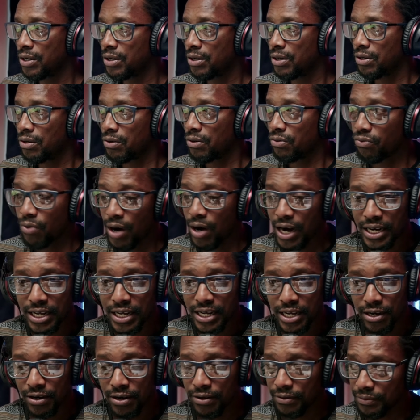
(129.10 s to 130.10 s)
Right
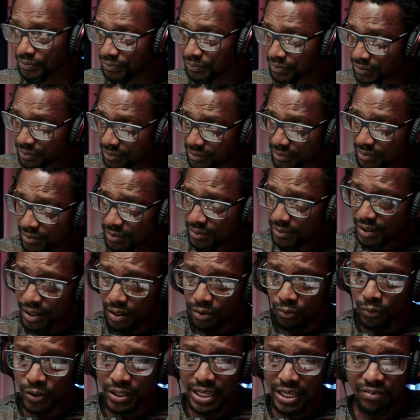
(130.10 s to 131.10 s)
here
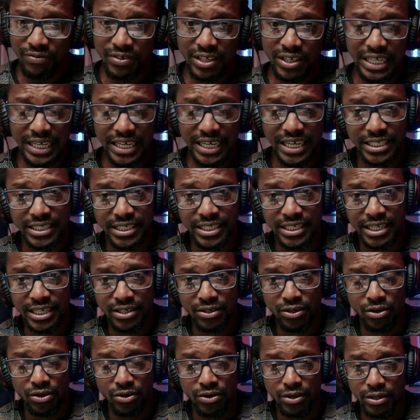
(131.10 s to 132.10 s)
was after the incident
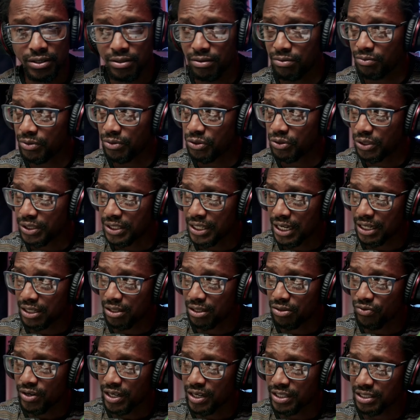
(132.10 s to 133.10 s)
occurred between
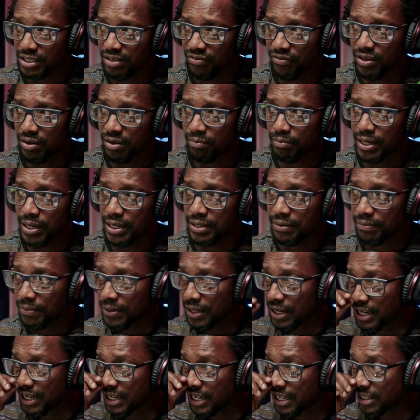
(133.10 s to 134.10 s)
Declan Rice and Veltman.
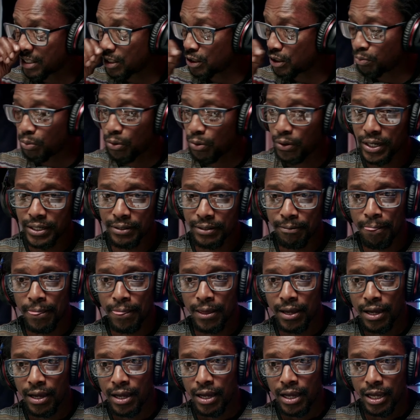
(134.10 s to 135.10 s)
And at this point,
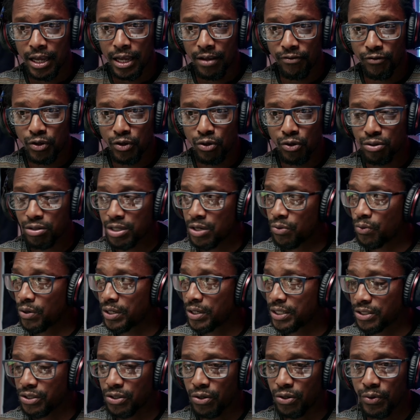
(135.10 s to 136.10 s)
if you see what
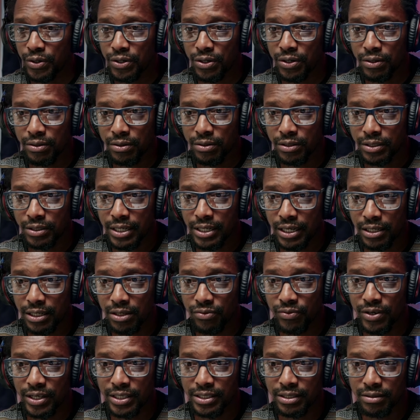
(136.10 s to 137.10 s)
is going on,
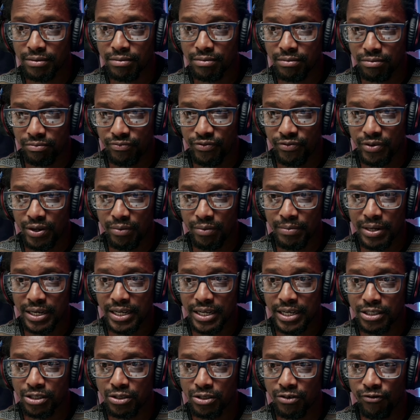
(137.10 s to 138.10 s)
Veltman
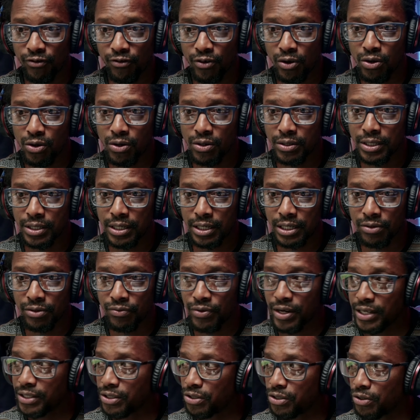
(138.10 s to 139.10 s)
hits the floor, Declan
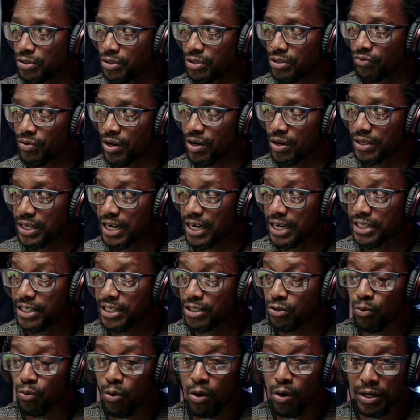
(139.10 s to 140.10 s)
Rice turns around and
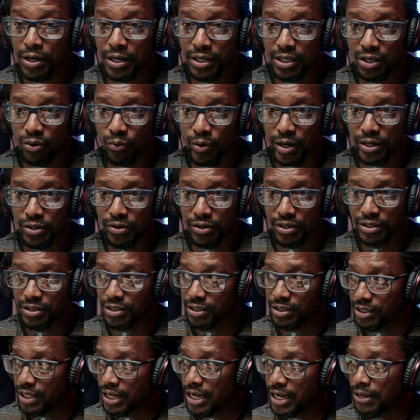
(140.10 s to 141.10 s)
he's walking away. You can
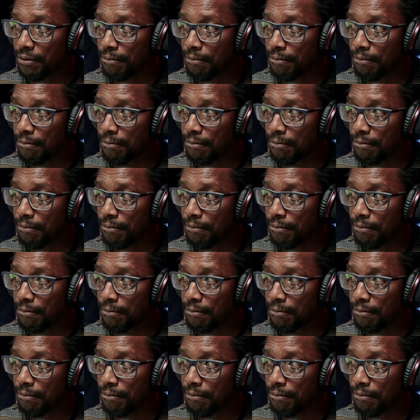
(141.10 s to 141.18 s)
see